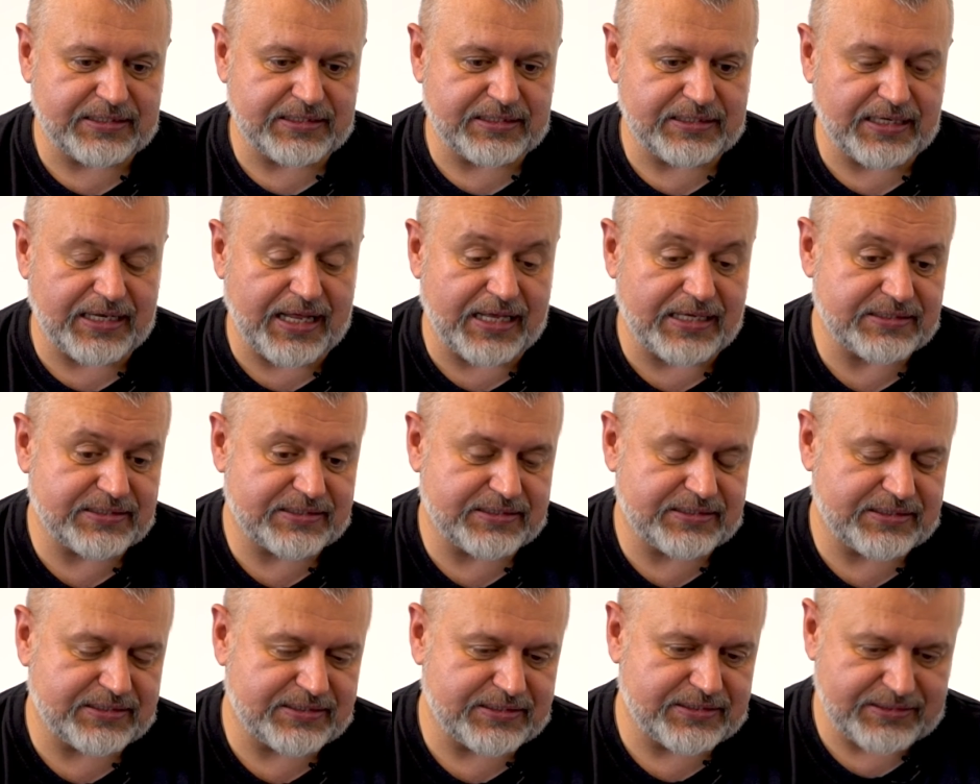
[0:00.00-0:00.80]

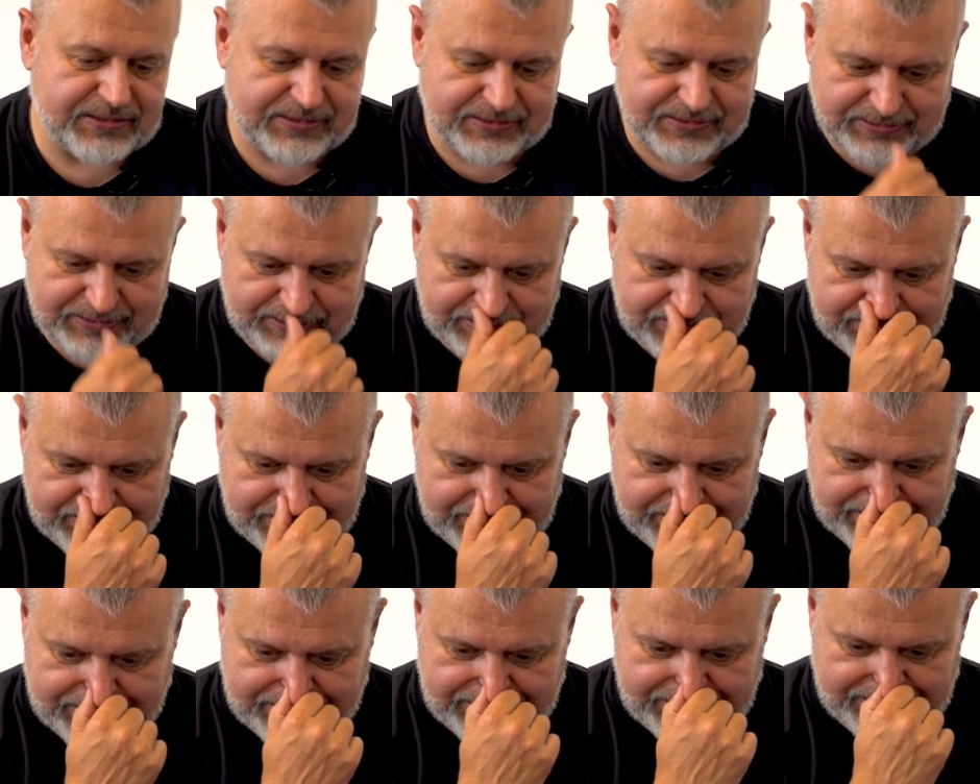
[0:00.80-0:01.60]
last
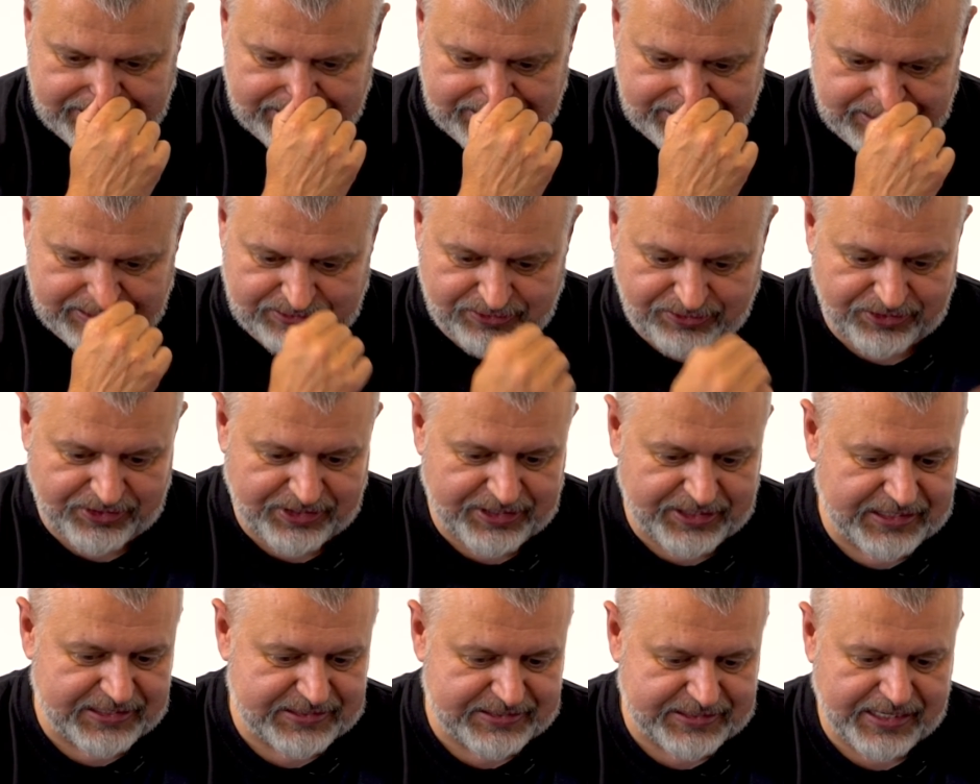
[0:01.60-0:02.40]

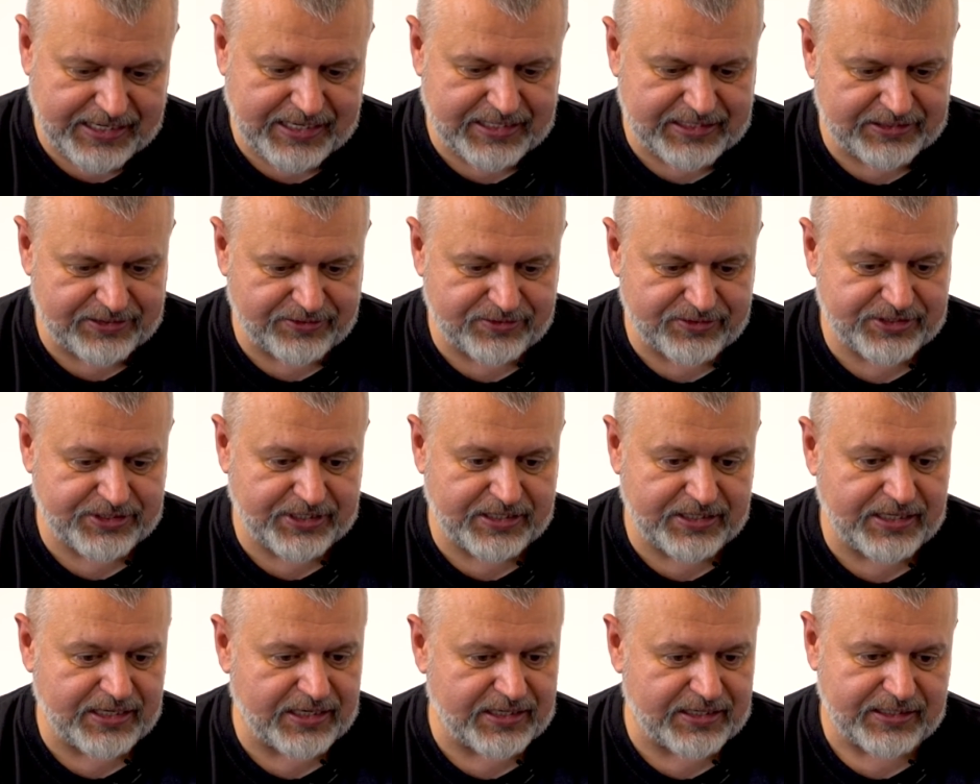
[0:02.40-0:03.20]
holidays I had to
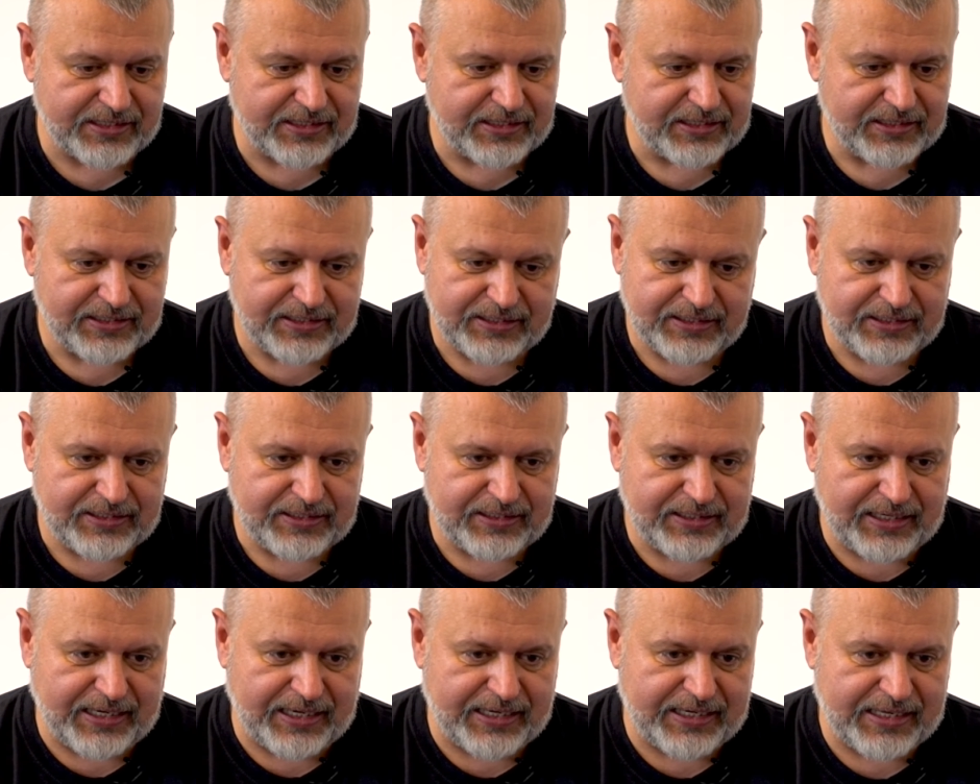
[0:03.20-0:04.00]
stay there.
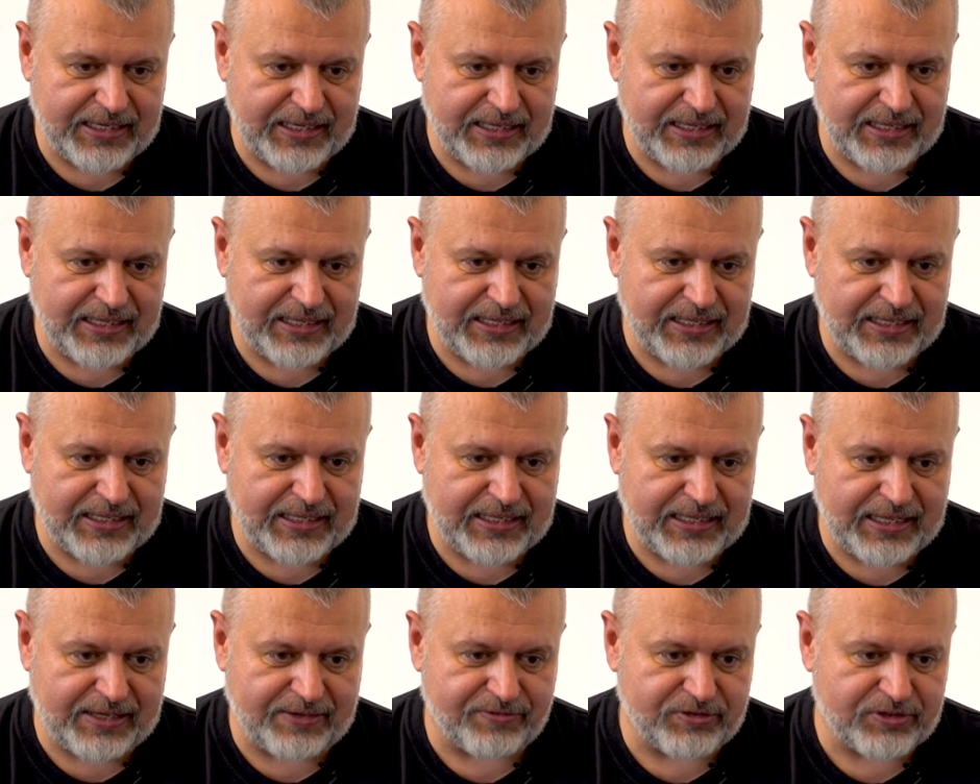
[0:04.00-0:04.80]

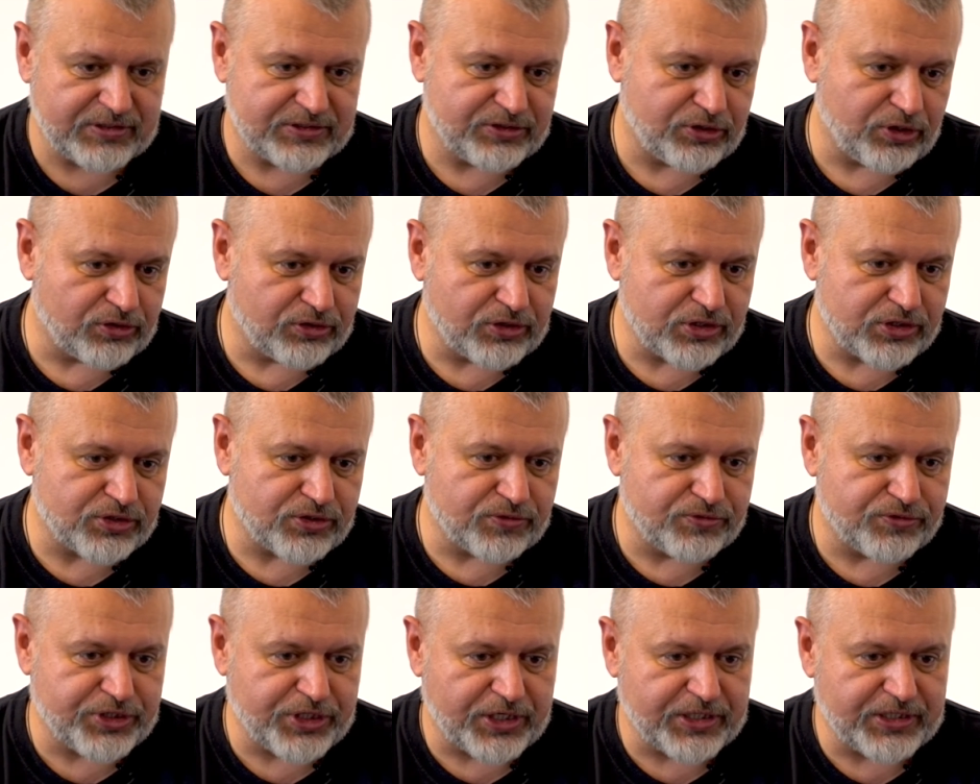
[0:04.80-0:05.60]
Our Daughters
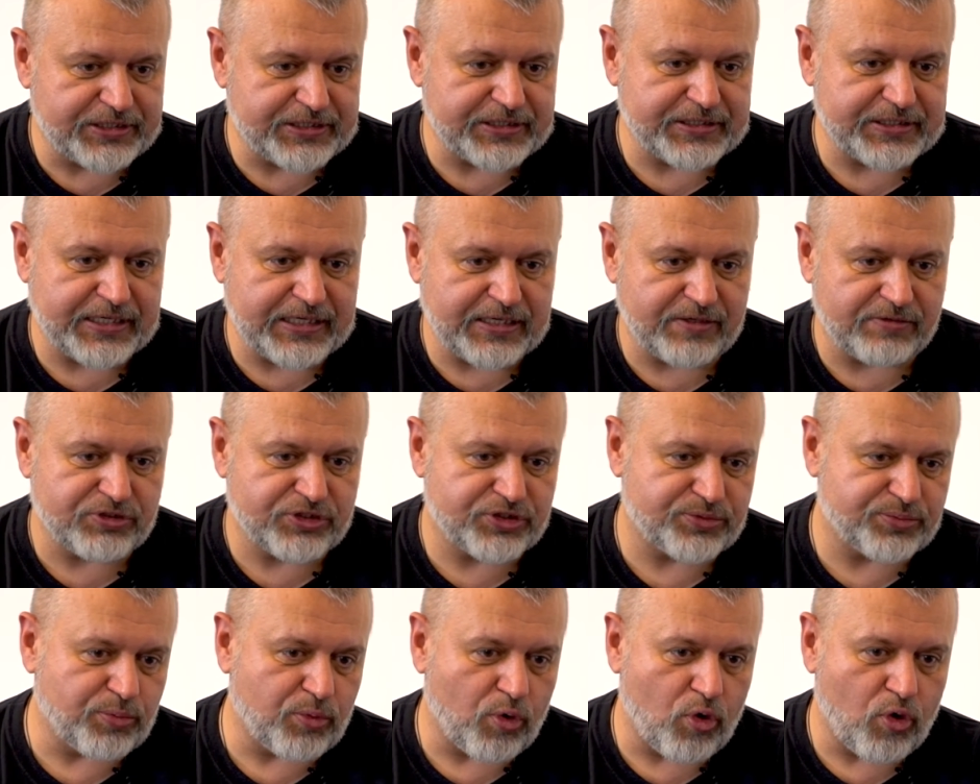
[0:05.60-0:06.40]
of Charity, they have
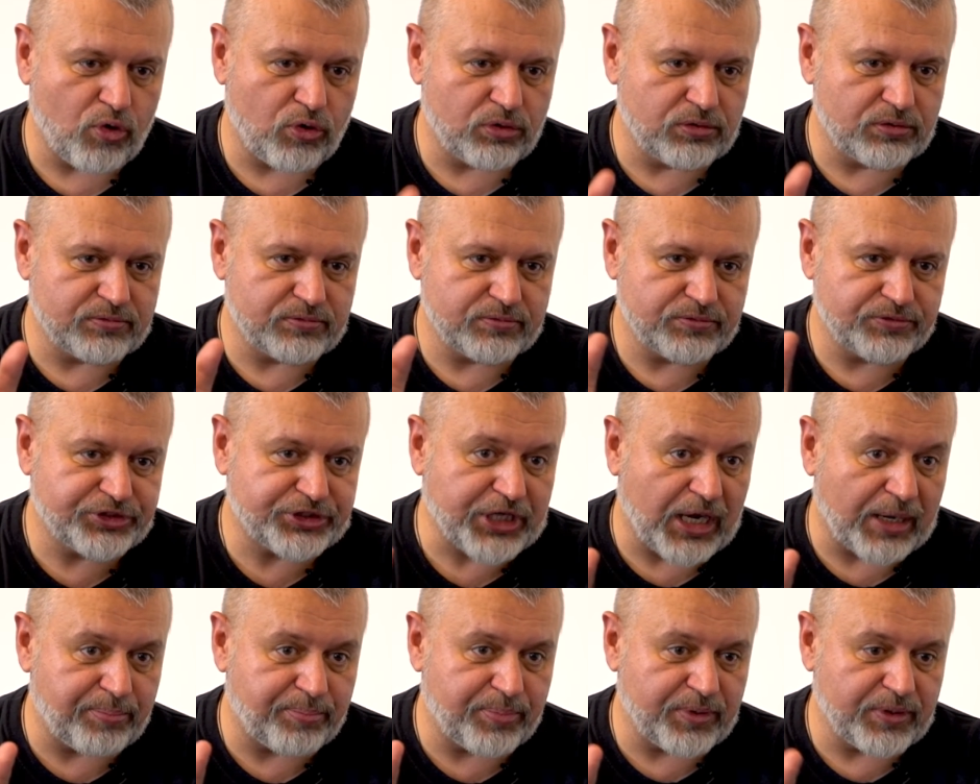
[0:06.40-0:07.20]
small
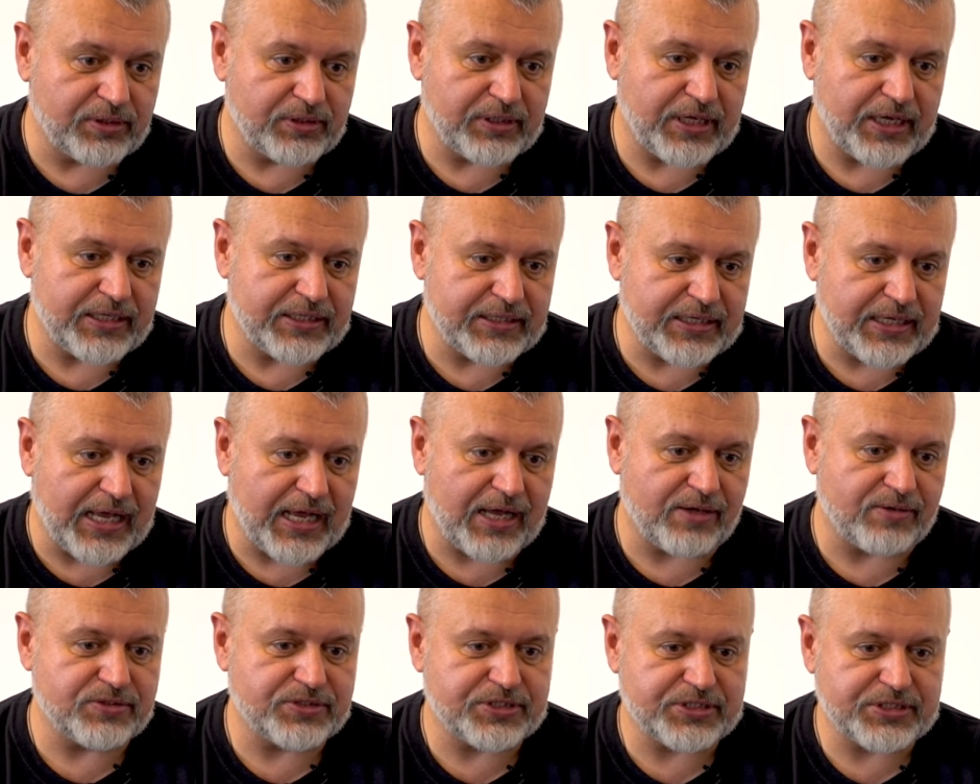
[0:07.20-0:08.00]
chapel and
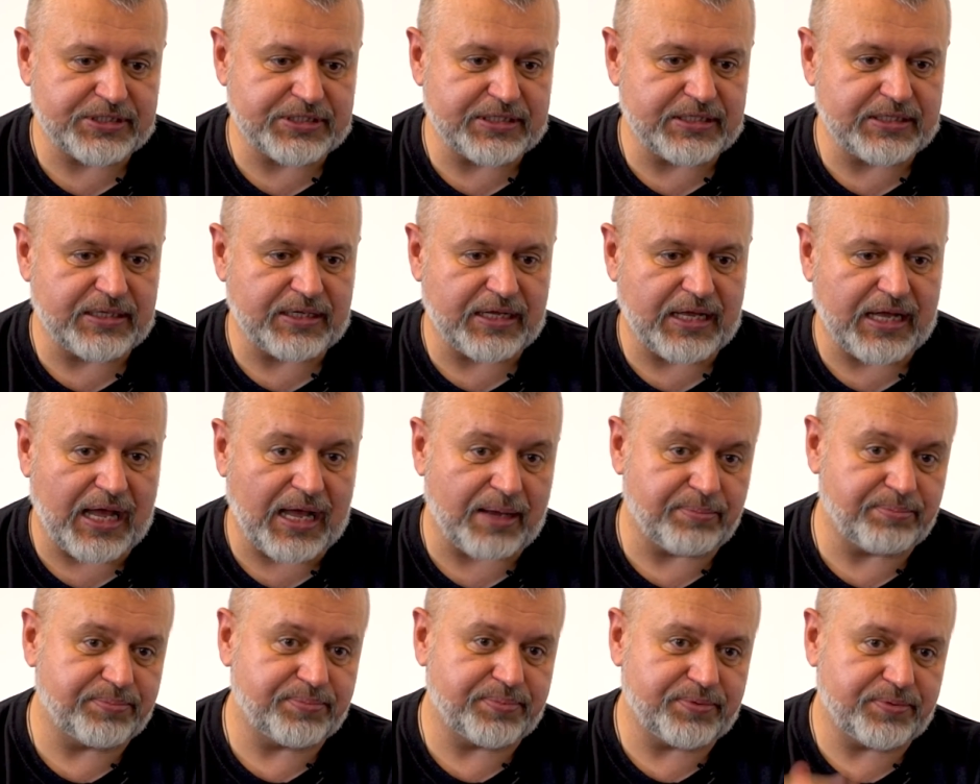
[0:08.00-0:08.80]
house
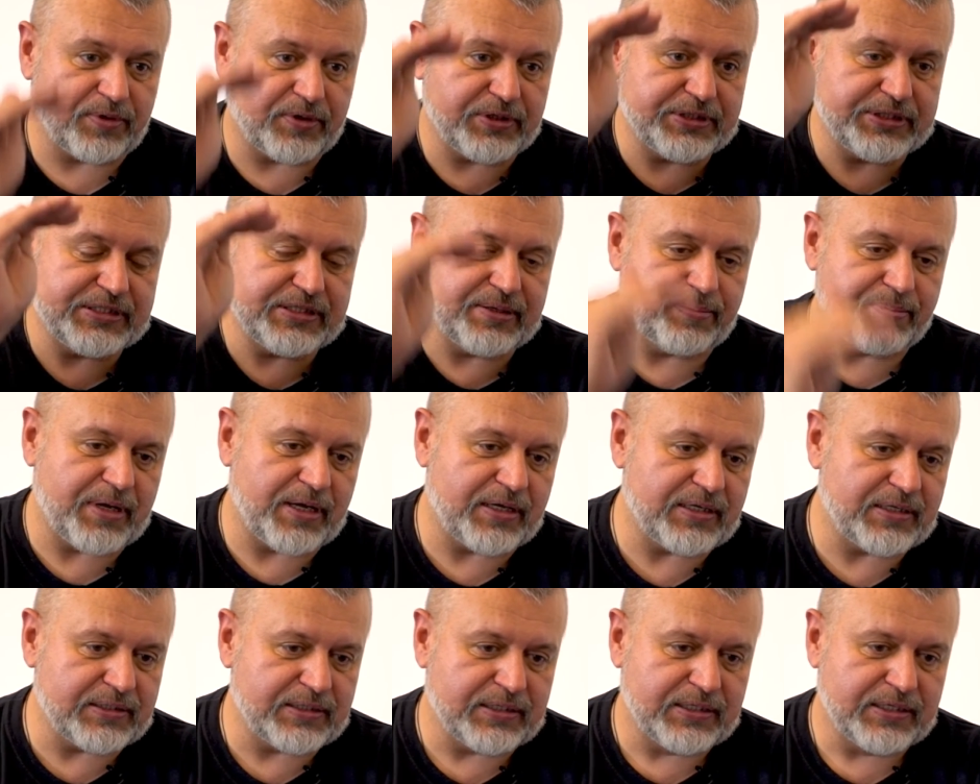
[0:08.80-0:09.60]
up in
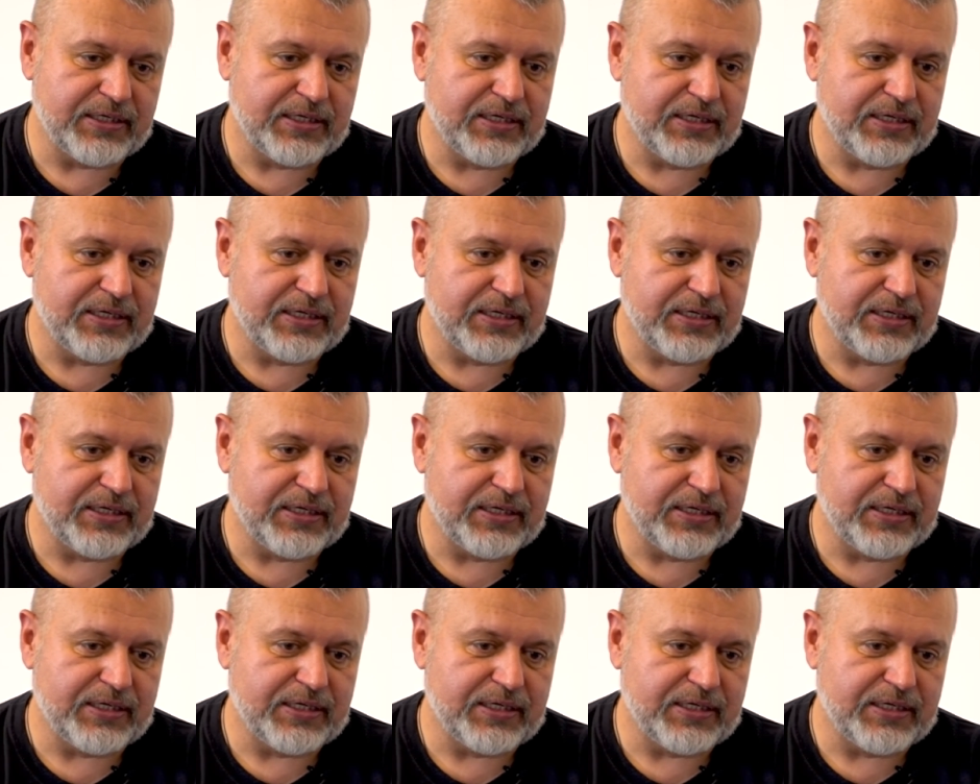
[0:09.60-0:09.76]
on